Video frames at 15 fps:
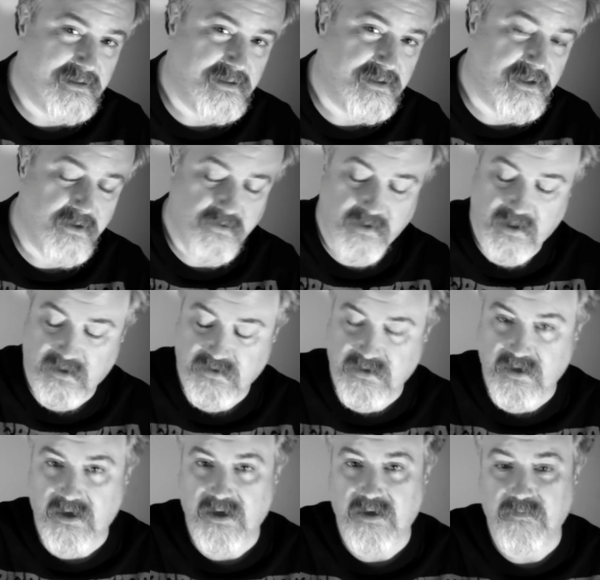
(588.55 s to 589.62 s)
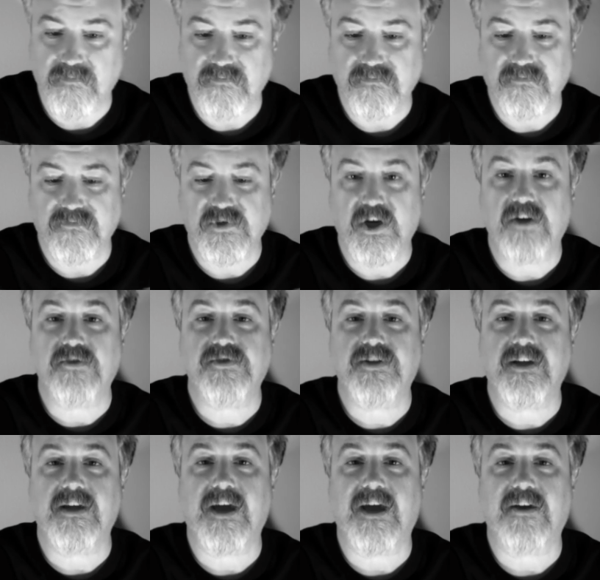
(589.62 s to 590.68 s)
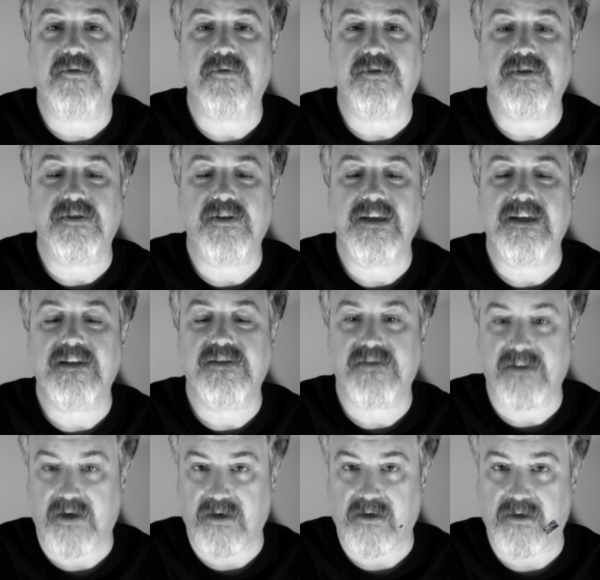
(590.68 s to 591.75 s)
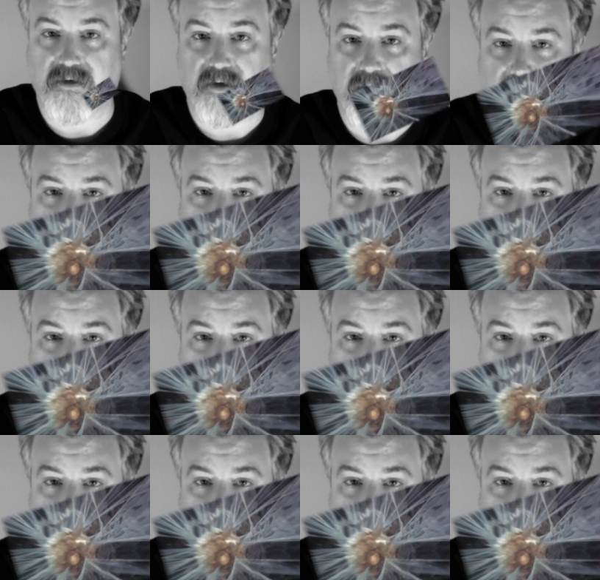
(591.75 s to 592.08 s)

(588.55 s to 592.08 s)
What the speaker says: Until next time, Charles T. Cochran is signing off.